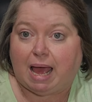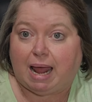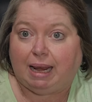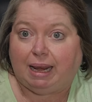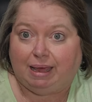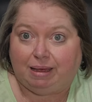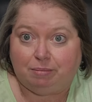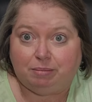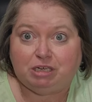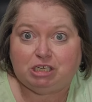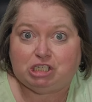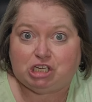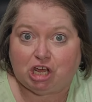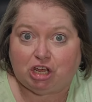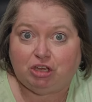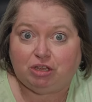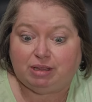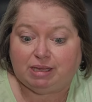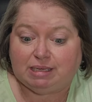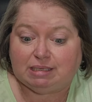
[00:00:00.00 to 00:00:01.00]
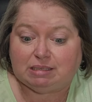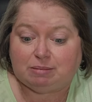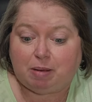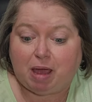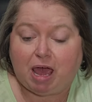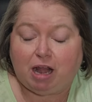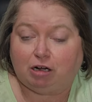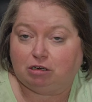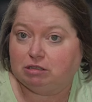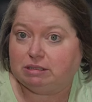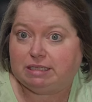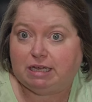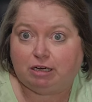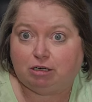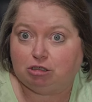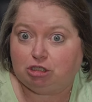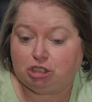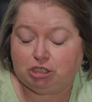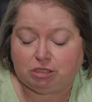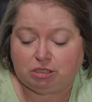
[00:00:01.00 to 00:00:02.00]
let me show you these patterns.
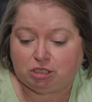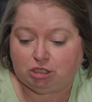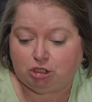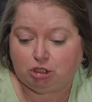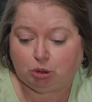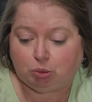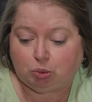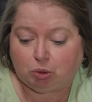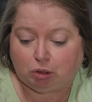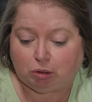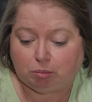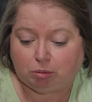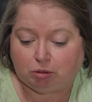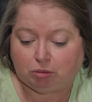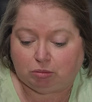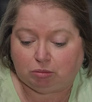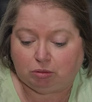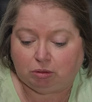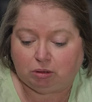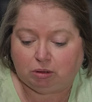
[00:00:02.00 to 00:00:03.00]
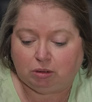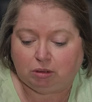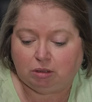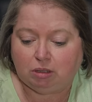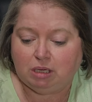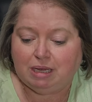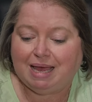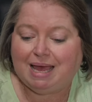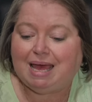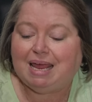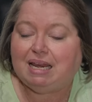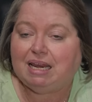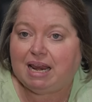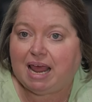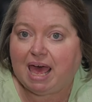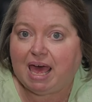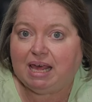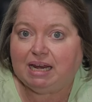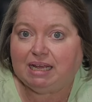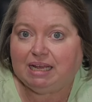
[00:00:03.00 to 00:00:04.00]
They're just adorable.
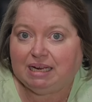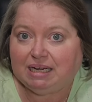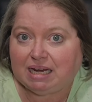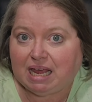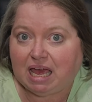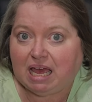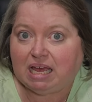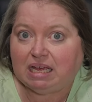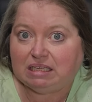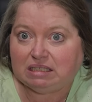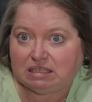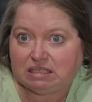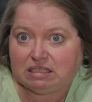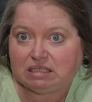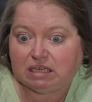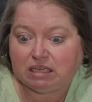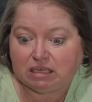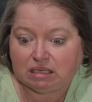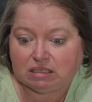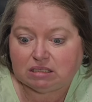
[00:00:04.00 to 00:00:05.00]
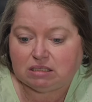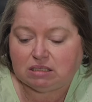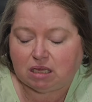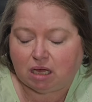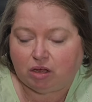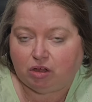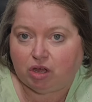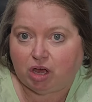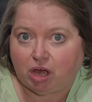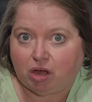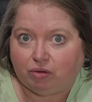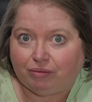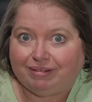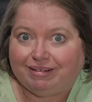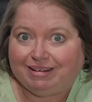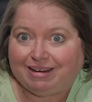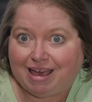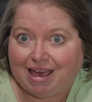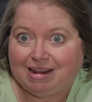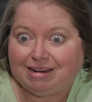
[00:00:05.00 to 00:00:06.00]
99 cents though, y'all.
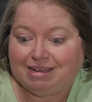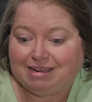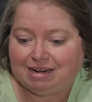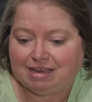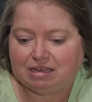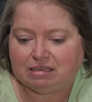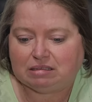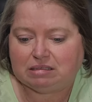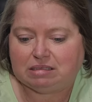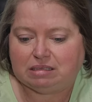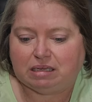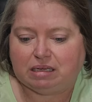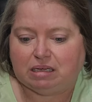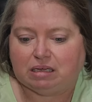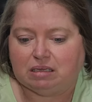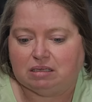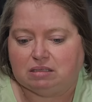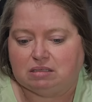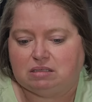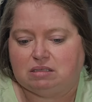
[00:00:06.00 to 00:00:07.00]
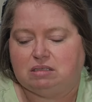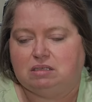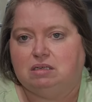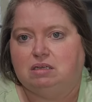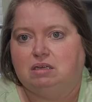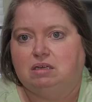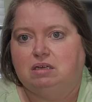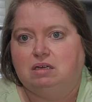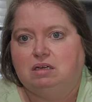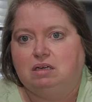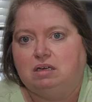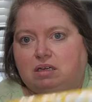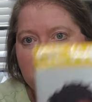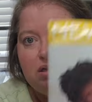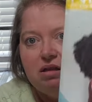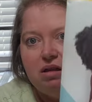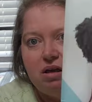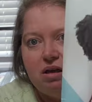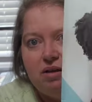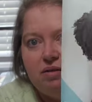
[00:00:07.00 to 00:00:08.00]
99 cents.
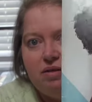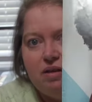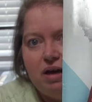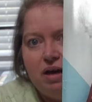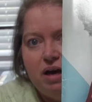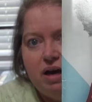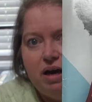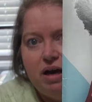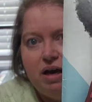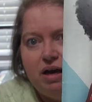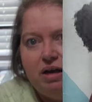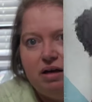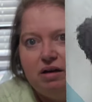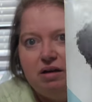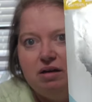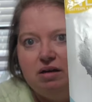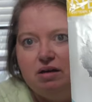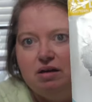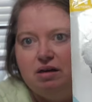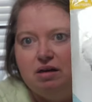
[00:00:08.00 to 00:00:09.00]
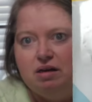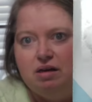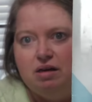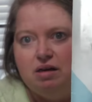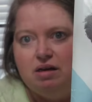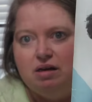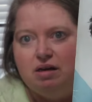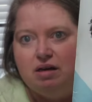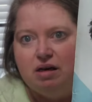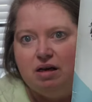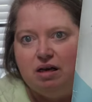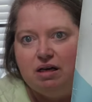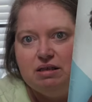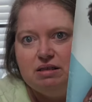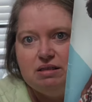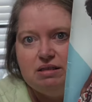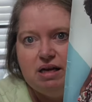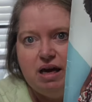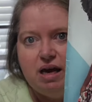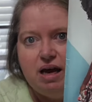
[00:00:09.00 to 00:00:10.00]
Look at that.
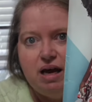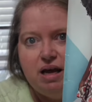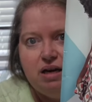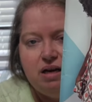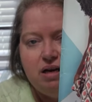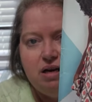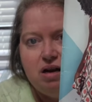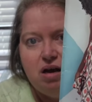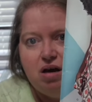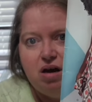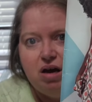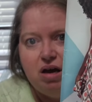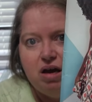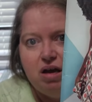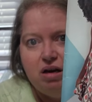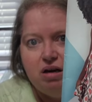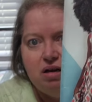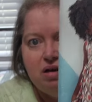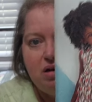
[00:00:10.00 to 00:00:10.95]
Is that not